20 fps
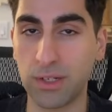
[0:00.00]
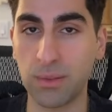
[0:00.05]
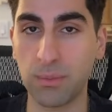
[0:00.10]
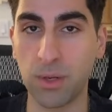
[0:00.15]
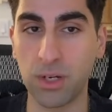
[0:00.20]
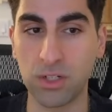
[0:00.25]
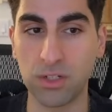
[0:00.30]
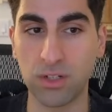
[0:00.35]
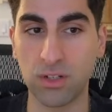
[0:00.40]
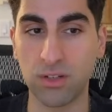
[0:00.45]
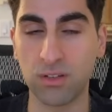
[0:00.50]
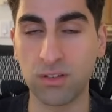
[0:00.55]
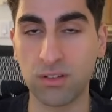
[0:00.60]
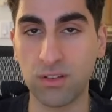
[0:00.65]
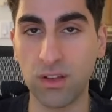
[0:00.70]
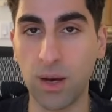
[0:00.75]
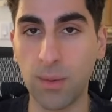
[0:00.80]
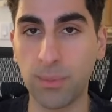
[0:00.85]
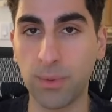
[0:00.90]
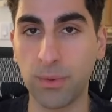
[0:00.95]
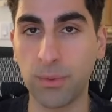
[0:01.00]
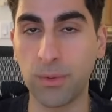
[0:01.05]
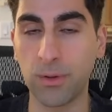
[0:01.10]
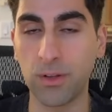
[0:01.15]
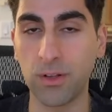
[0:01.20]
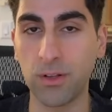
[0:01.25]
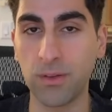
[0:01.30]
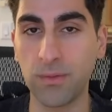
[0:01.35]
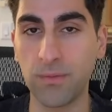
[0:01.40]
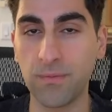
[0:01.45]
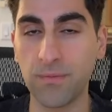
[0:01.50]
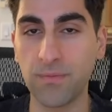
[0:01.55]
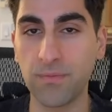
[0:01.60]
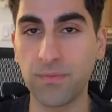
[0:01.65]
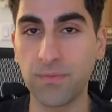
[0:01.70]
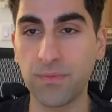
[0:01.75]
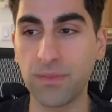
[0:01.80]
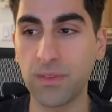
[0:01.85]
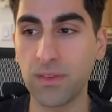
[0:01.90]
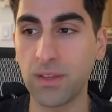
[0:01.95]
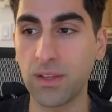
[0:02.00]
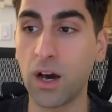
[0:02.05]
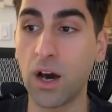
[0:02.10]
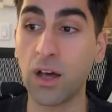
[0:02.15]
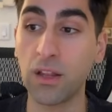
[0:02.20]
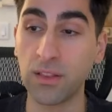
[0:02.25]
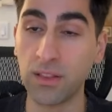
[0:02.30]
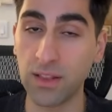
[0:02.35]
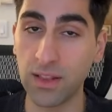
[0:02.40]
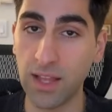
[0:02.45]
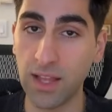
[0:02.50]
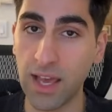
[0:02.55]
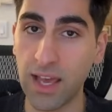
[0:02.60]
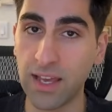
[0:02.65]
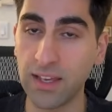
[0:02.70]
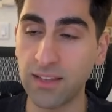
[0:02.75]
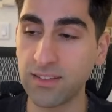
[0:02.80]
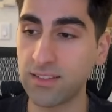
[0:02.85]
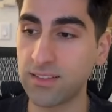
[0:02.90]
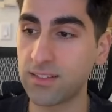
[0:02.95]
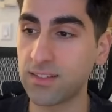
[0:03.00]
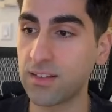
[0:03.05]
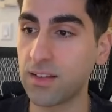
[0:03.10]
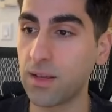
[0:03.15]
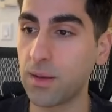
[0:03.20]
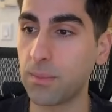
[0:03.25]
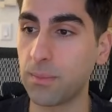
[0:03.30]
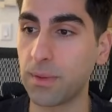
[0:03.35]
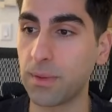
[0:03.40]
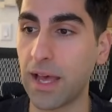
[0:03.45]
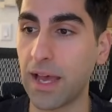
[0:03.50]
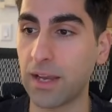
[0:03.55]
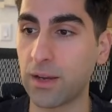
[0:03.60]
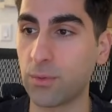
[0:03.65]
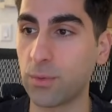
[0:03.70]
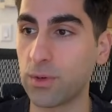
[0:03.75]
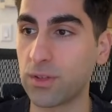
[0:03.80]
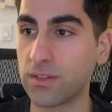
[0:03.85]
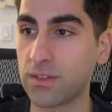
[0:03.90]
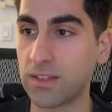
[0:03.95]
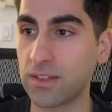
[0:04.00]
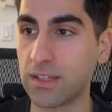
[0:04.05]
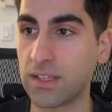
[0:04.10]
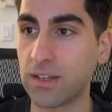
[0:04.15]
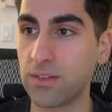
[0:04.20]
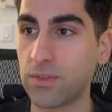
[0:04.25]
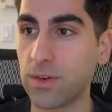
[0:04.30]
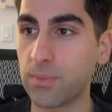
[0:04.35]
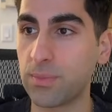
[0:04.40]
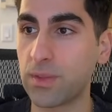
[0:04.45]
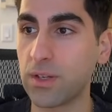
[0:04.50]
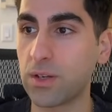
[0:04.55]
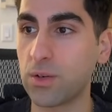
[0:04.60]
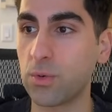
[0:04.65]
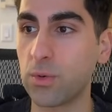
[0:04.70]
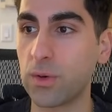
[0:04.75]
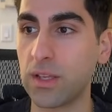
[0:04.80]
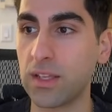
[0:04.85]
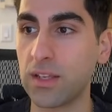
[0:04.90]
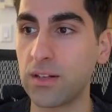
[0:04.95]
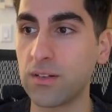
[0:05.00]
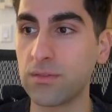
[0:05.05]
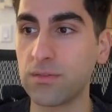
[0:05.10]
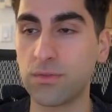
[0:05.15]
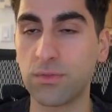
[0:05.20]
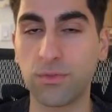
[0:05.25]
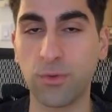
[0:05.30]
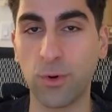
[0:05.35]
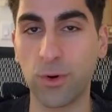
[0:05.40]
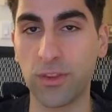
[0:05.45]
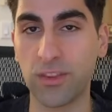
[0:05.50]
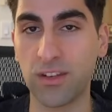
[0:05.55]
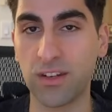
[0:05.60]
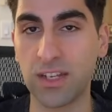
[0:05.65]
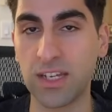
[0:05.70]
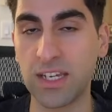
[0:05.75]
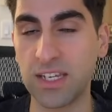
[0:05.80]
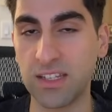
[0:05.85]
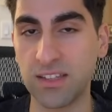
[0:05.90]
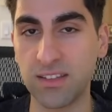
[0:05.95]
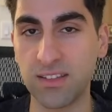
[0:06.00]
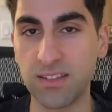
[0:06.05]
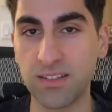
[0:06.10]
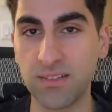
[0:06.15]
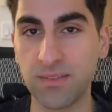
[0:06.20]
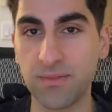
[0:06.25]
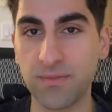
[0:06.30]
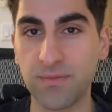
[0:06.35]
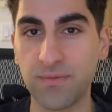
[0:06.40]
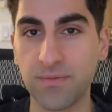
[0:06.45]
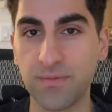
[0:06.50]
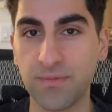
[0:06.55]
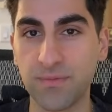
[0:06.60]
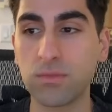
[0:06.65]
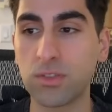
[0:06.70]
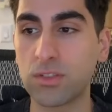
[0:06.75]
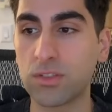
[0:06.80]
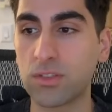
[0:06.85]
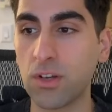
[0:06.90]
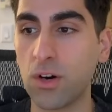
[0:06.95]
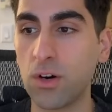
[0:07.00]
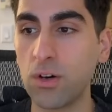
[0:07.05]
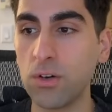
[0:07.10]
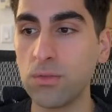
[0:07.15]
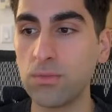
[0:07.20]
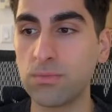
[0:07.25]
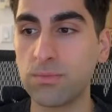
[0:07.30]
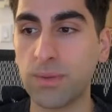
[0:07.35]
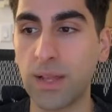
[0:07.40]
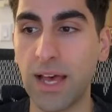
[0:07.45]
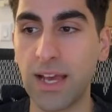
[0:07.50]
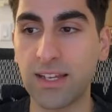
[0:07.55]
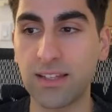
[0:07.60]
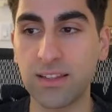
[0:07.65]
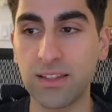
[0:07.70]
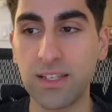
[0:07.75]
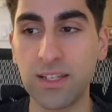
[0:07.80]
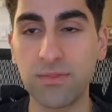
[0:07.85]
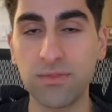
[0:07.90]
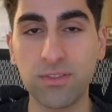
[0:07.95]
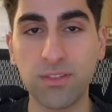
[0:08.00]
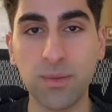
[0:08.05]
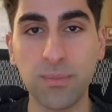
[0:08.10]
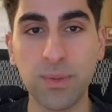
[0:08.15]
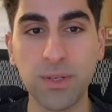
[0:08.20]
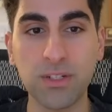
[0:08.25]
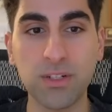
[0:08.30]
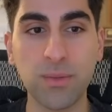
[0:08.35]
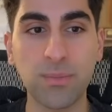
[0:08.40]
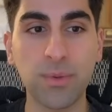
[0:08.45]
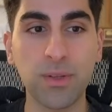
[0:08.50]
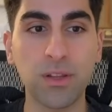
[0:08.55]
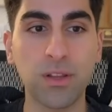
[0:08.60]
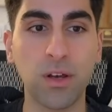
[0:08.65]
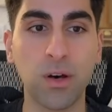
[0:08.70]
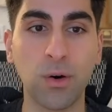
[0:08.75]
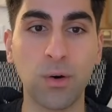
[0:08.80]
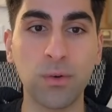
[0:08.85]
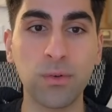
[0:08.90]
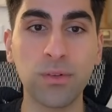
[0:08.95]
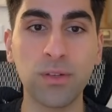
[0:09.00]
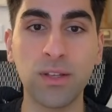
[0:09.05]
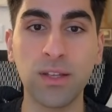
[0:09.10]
much unstoppable. Unless black were to give up the queen for the knight. So black leaves the bishop alone,